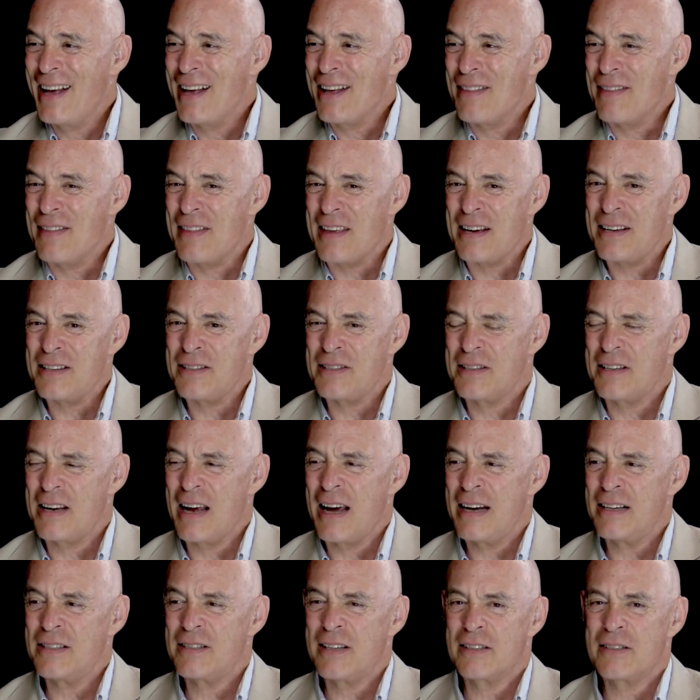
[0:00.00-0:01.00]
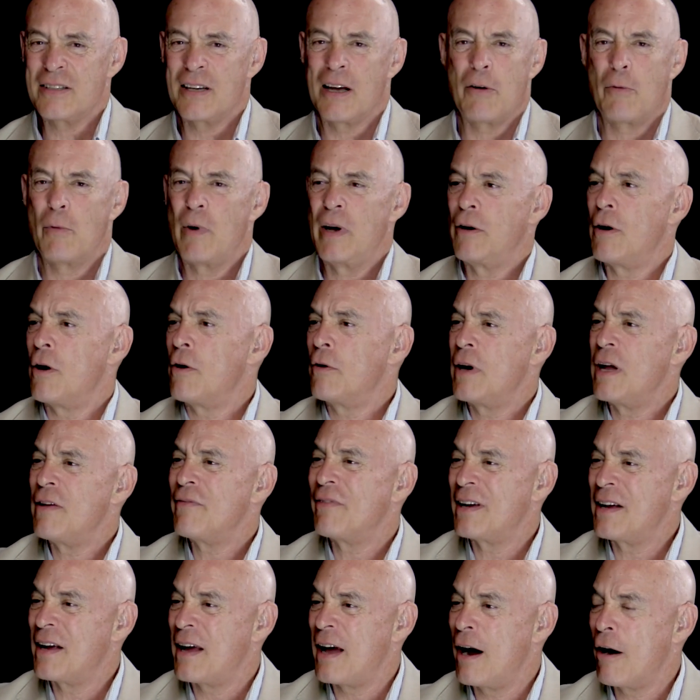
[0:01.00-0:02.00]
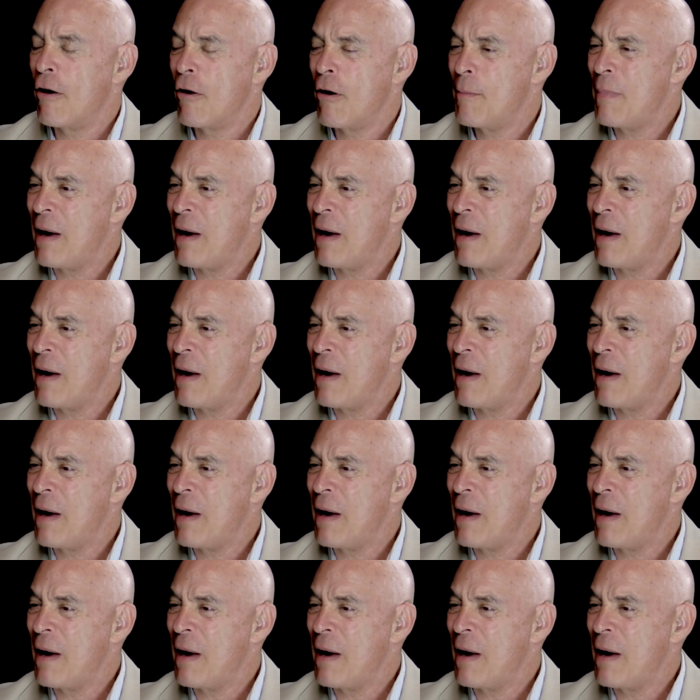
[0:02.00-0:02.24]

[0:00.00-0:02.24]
these days, it's like we don't even care